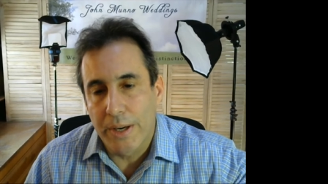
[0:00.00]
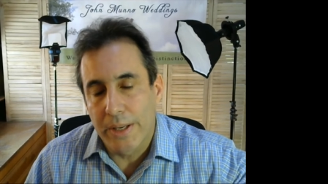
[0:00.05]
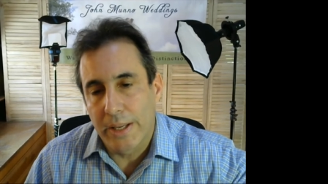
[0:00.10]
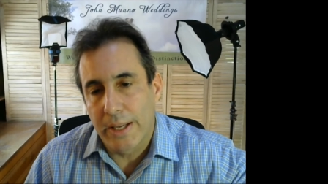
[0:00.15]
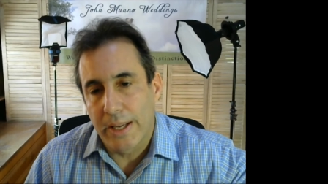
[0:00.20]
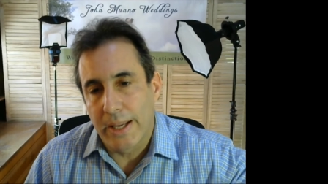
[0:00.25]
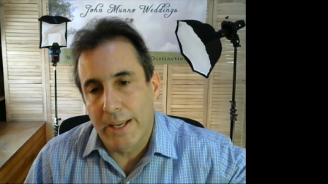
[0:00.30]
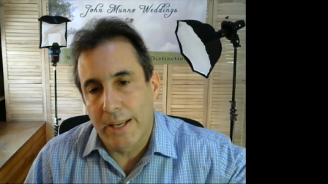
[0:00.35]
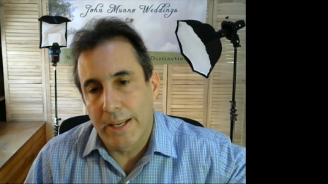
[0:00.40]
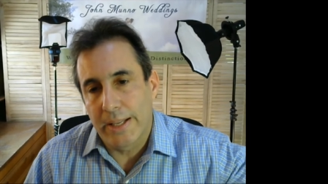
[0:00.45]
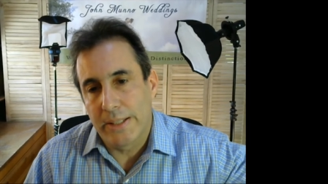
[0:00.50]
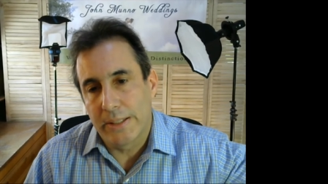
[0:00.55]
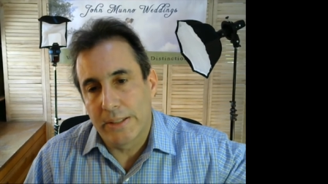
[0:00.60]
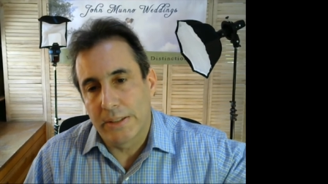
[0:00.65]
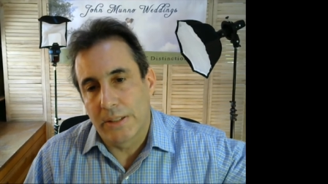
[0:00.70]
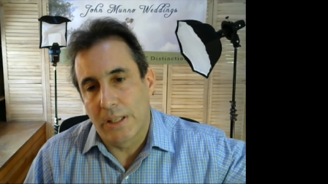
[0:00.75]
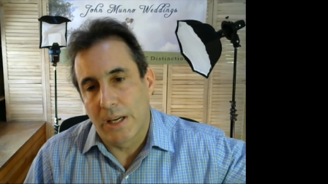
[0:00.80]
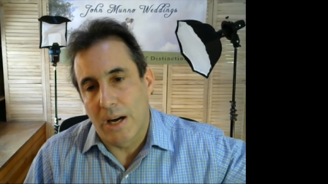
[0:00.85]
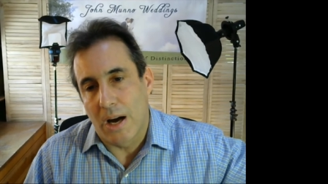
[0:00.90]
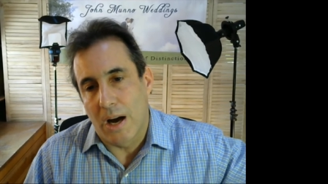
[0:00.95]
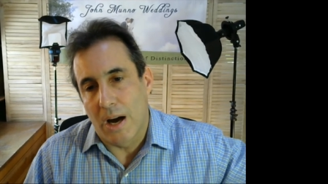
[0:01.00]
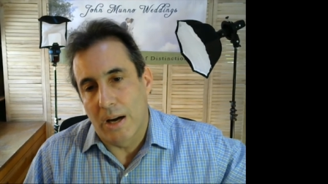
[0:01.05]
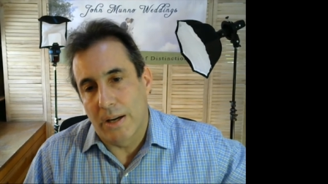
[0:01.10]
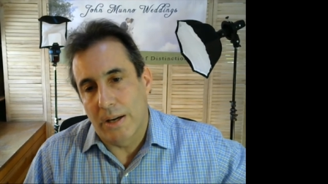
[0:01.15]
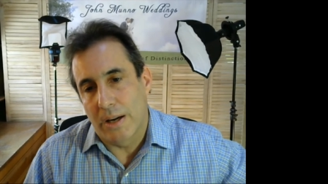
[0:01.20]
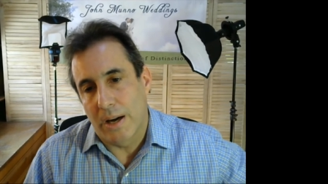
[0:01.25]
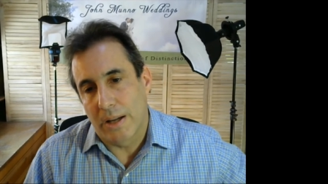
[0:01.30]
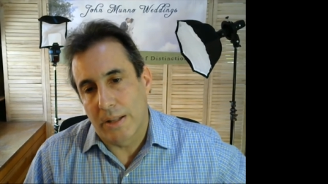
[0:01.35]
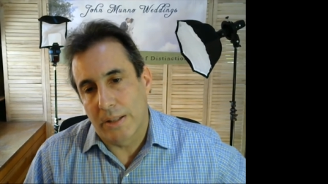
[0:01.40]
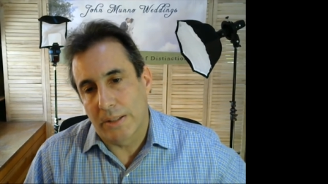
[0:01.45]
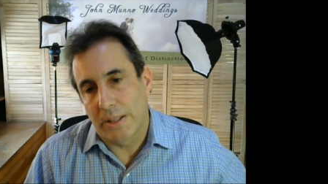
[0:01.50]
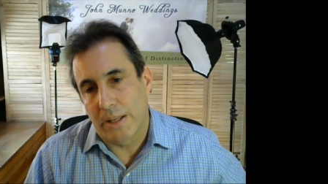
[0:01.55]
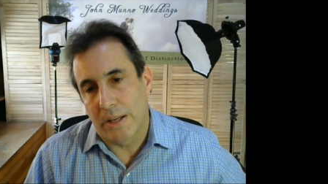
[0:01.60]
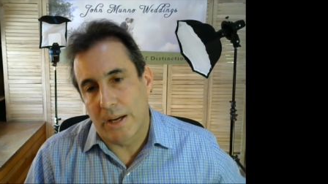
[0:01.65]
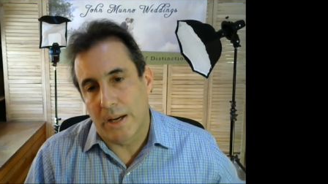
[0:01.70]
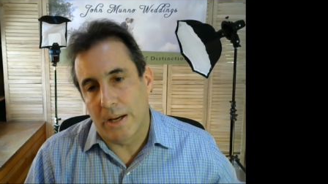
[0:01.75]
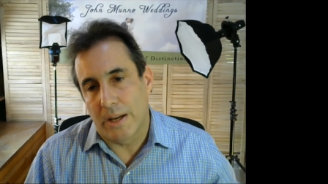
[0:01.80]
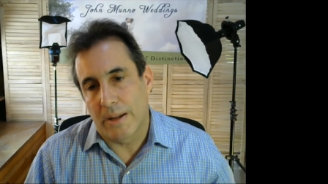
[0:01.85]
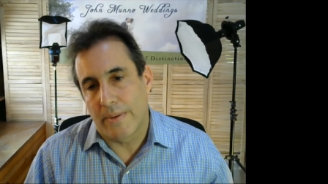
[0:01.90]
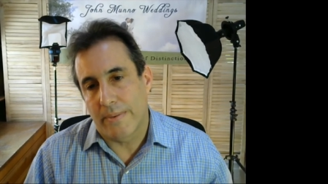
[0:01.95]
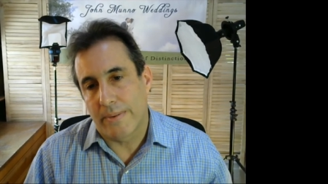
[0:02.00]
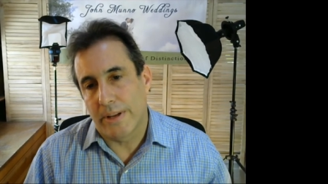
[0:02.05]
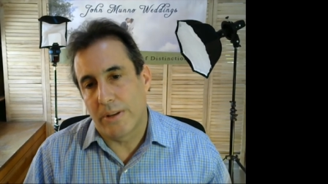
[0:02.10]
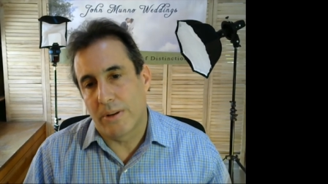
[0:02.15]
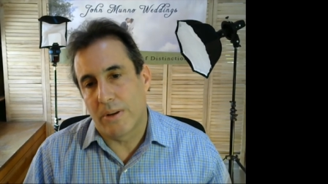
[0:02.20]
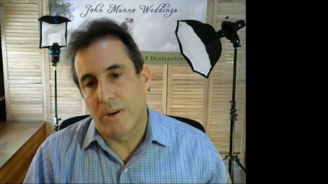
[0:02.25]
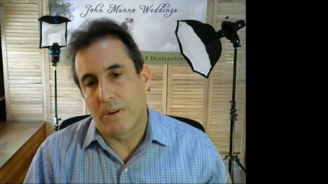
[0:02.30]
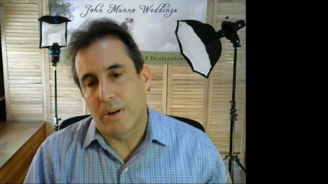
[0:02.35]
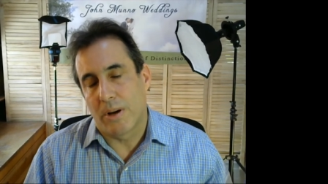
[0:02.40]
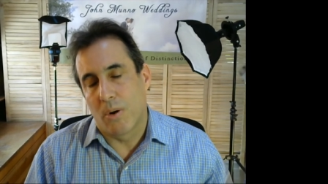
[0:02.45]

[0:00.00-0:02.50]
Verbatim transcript: a, you know,